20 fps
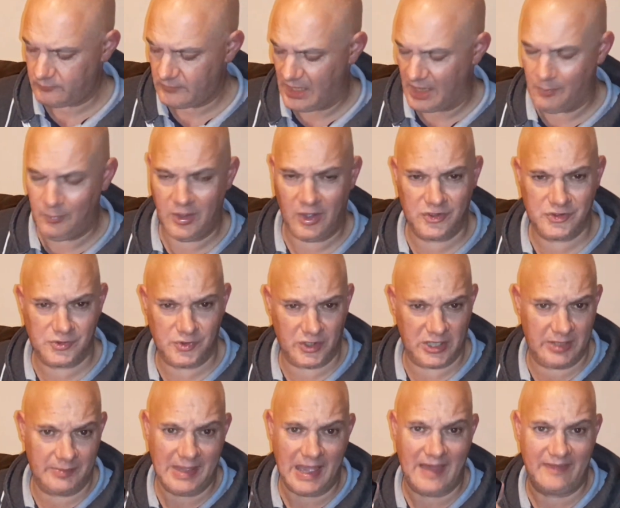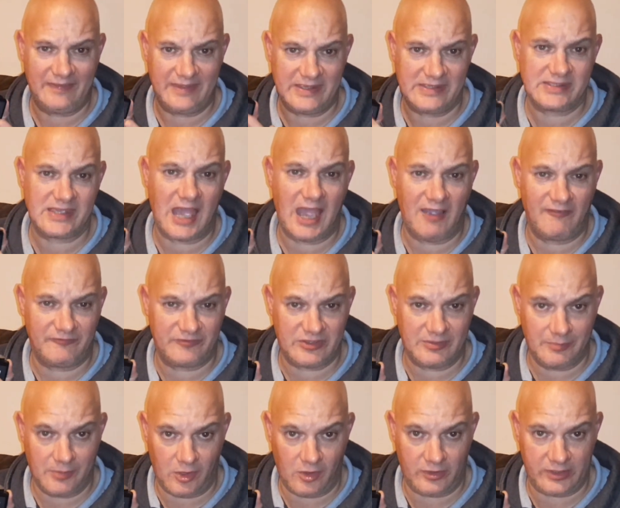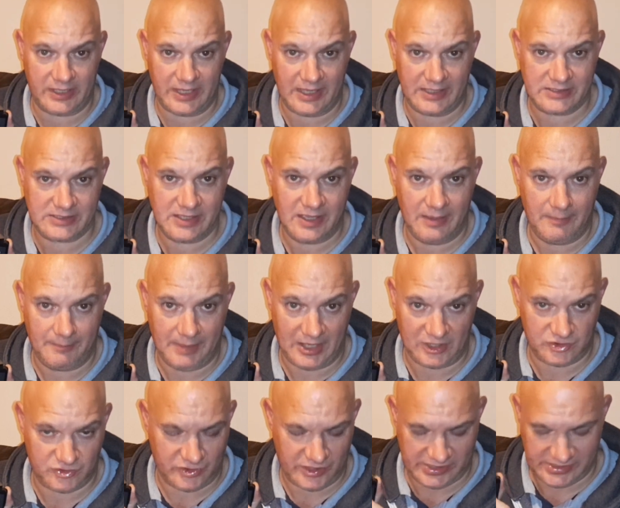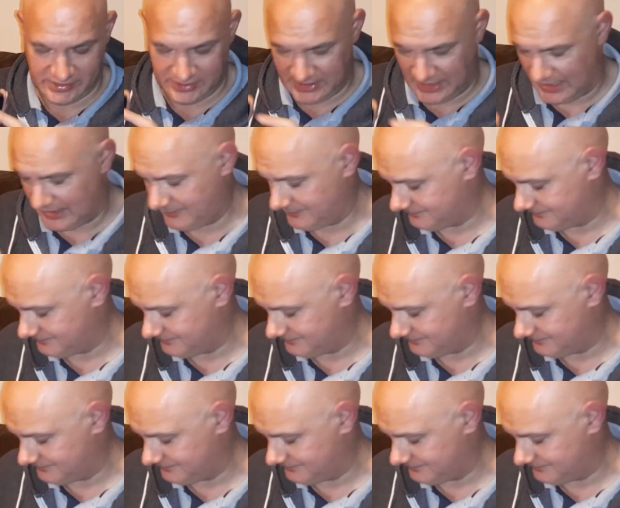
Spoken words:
and we are talking about these aftermarket batteries. Okay,